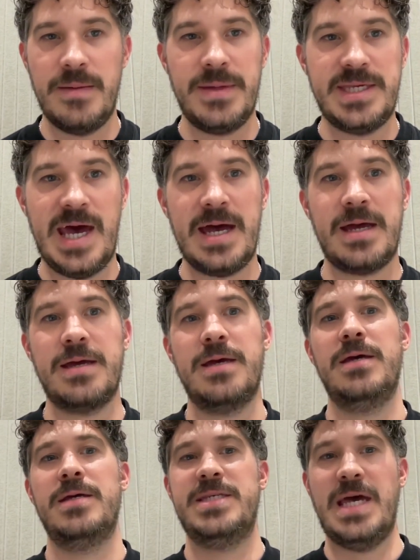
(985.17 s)
the tech,
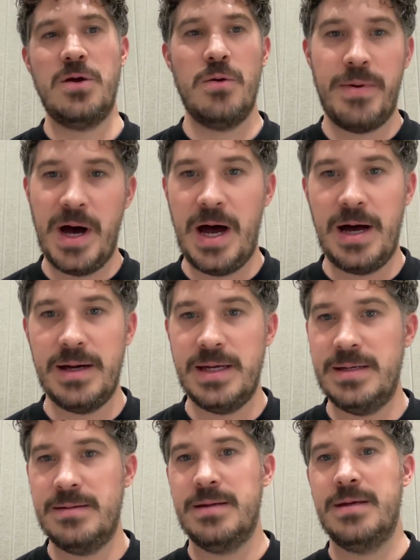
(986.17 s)
set you apart
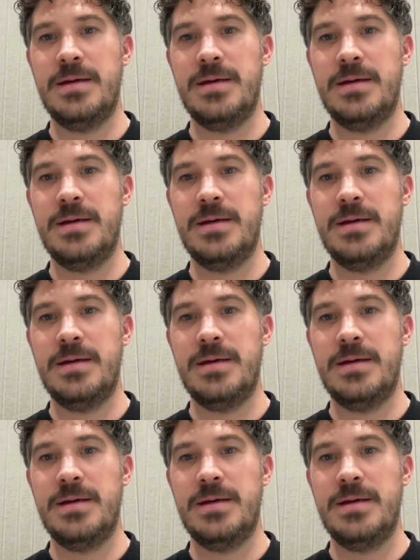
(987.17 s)
in